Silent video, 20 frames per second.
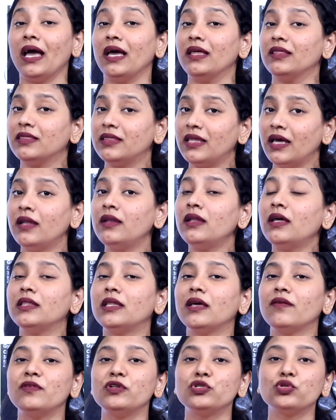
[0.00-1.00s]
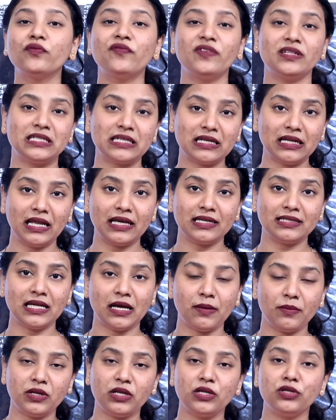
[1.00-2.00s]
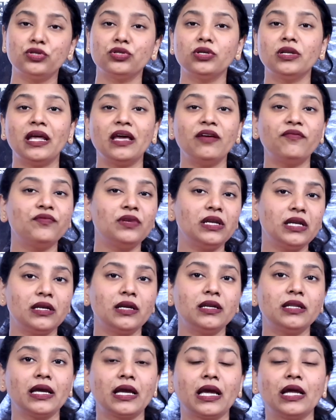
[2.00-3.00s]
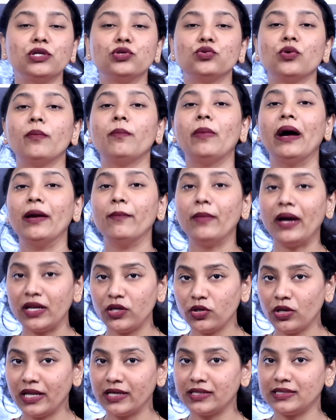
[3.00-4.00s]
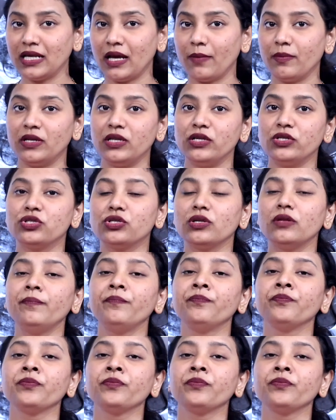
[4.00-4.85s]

And then they will do physical examination. If needed, they can do a bimanual examination,